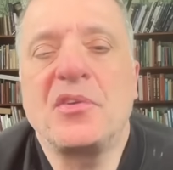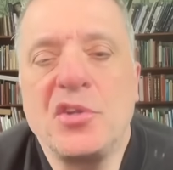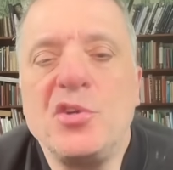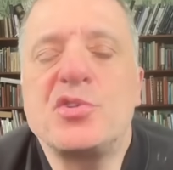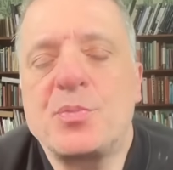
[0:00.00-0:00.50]

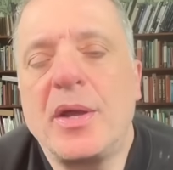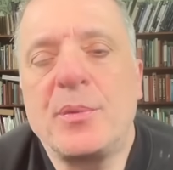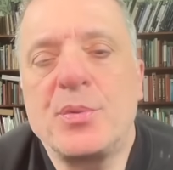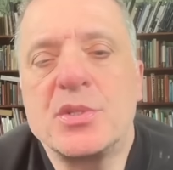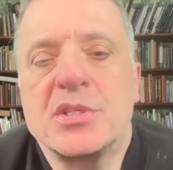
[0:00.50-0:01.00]

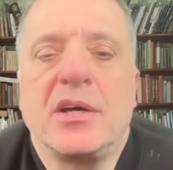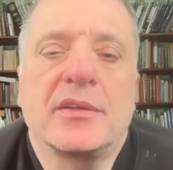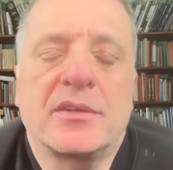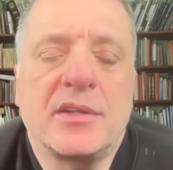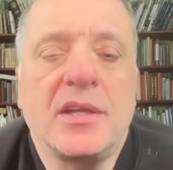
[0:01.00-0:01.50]
newspapers like
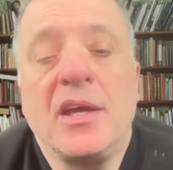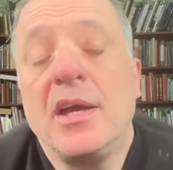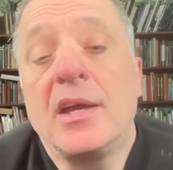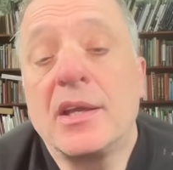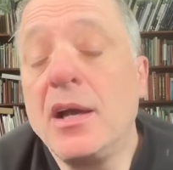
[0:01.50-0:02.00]
The
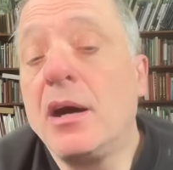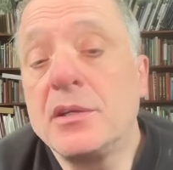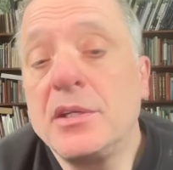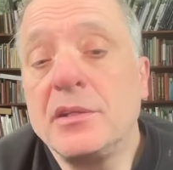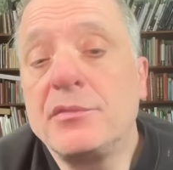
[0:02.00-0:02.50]

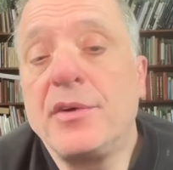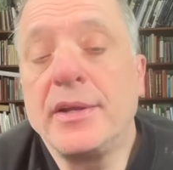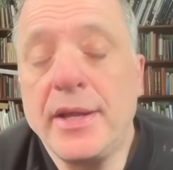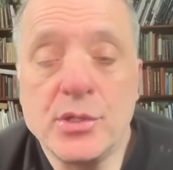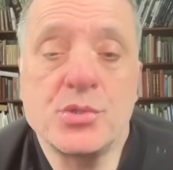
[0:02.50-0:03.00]
Guardian, The
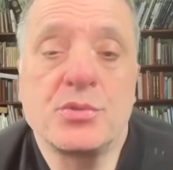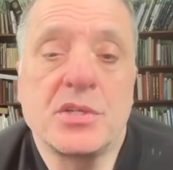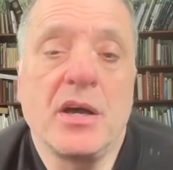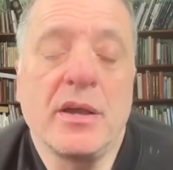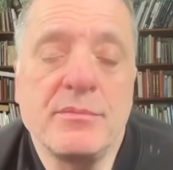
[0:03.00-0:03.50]
Financial
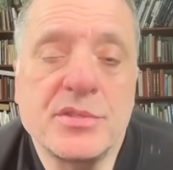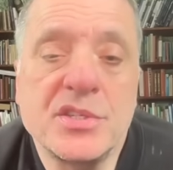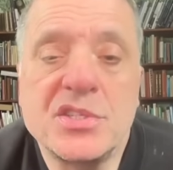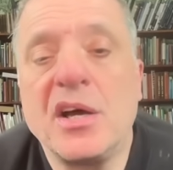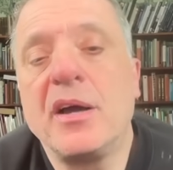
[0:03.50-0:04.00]
Times, The
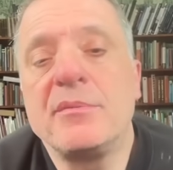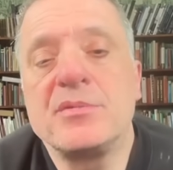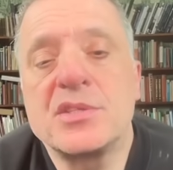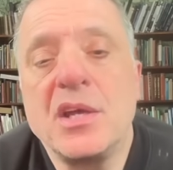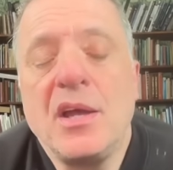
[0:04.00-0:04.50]

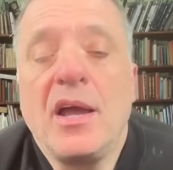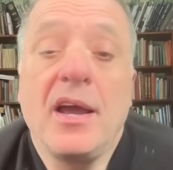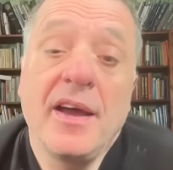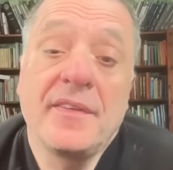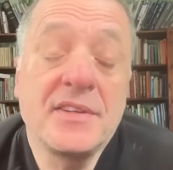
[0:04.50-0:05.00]
Times,
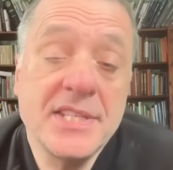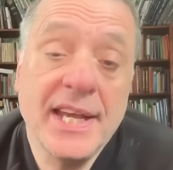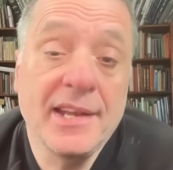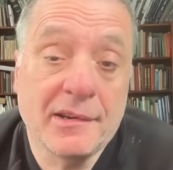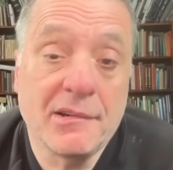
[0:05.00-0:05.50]
and The
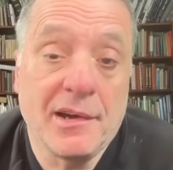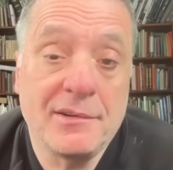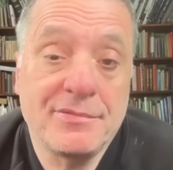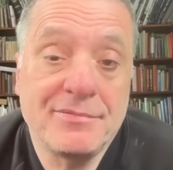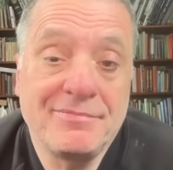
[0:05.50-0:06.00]

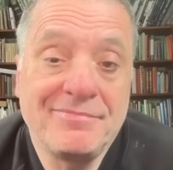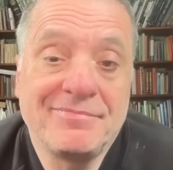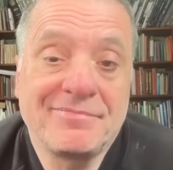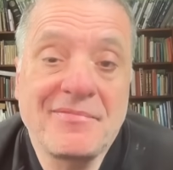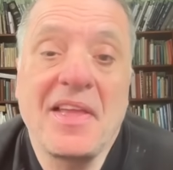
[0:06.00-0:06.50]
Telegraph.
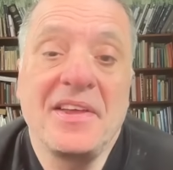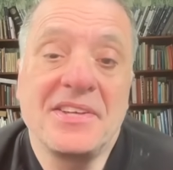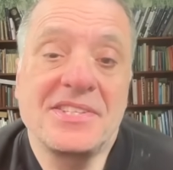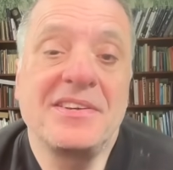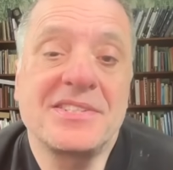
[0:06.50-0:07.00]

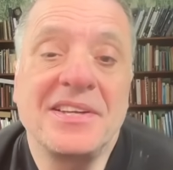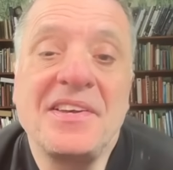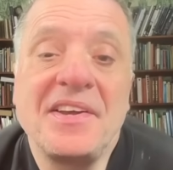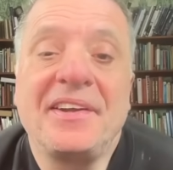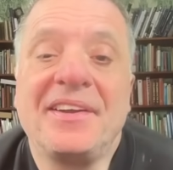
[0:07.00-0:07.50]
So it's a
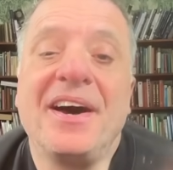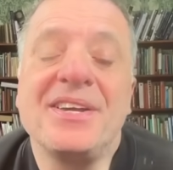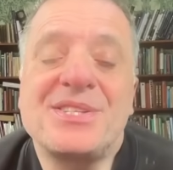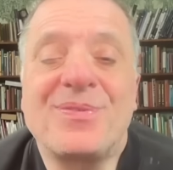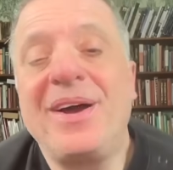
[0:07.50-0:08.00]

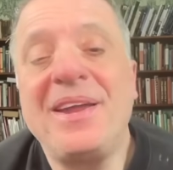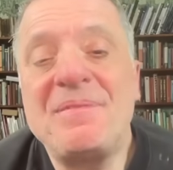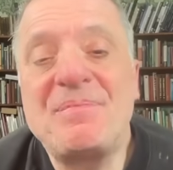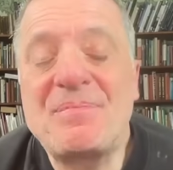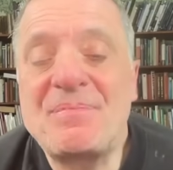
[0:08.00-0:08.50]
nice way
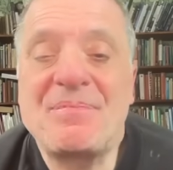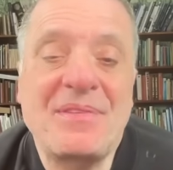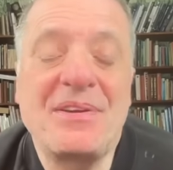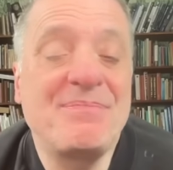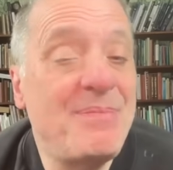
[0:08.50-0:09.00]

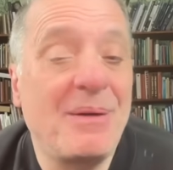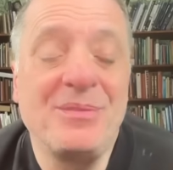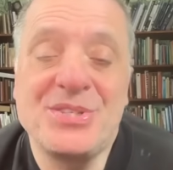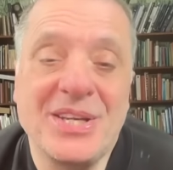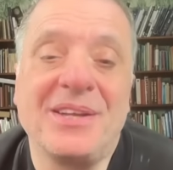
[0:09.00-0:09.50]
of
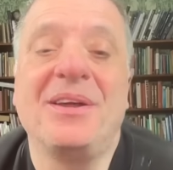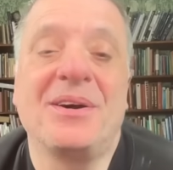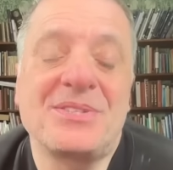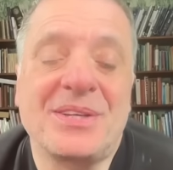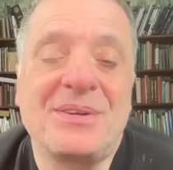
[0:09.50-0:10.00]
publishing an
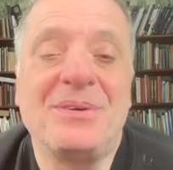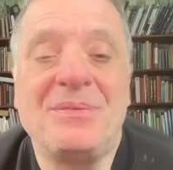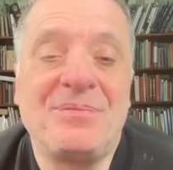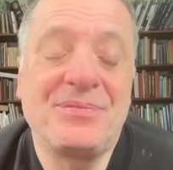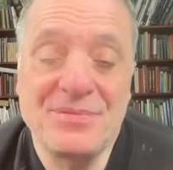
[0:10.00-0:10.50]

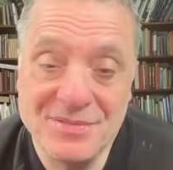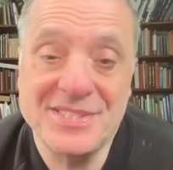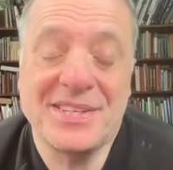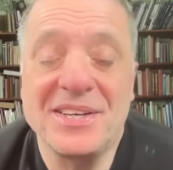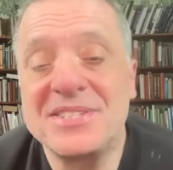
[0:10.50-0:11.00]
article,
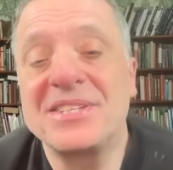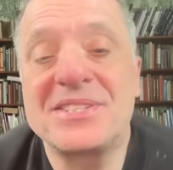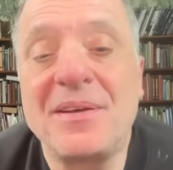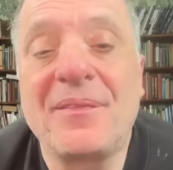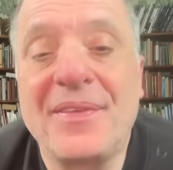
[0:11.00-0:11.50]
discussing
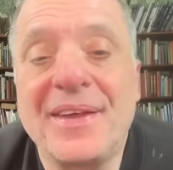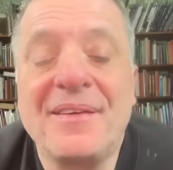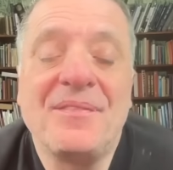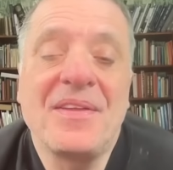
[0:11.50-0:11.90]
something,